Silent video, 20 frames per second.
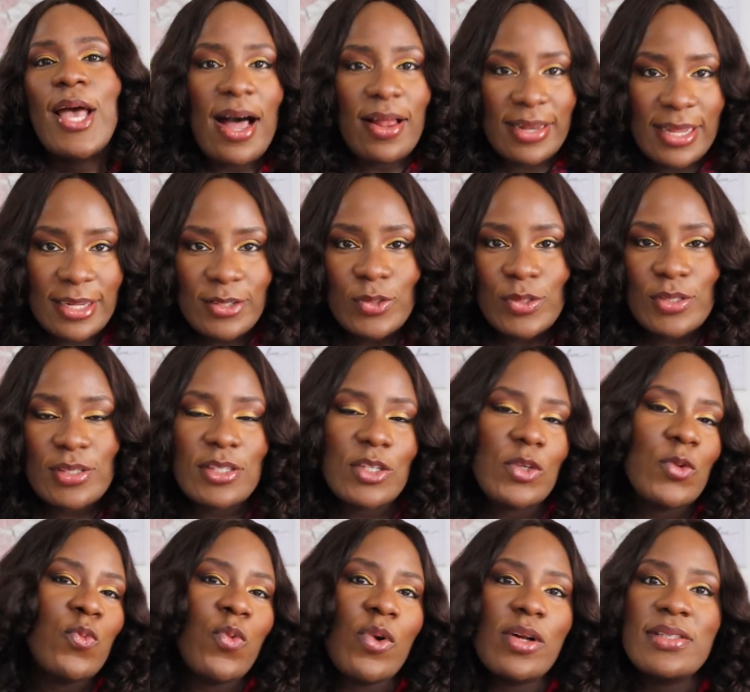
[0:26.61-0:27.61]
I like to
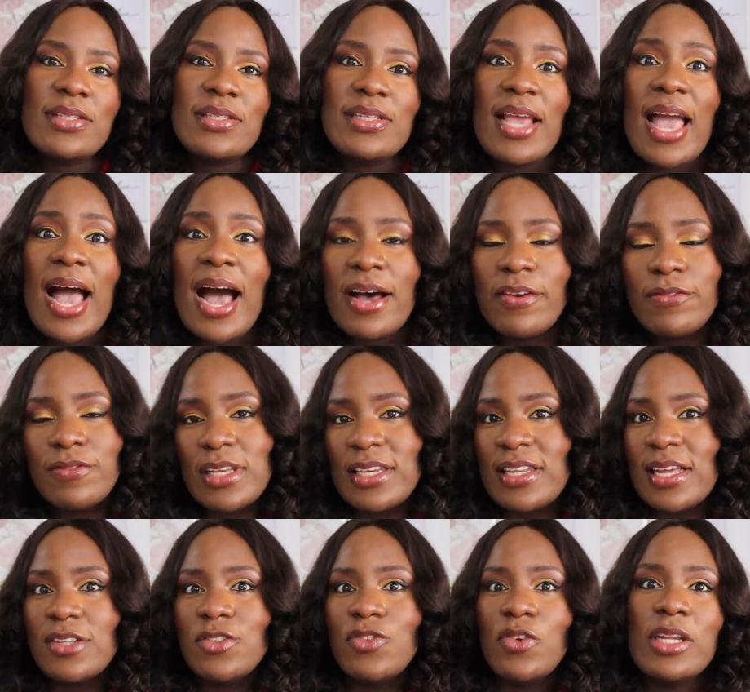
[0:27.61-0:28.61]
see what they have there
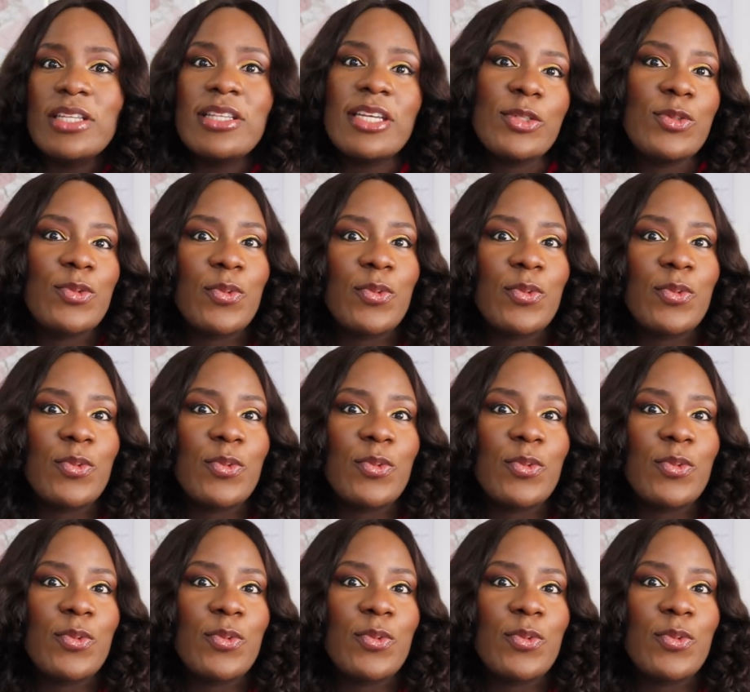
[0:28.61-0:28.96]
that is related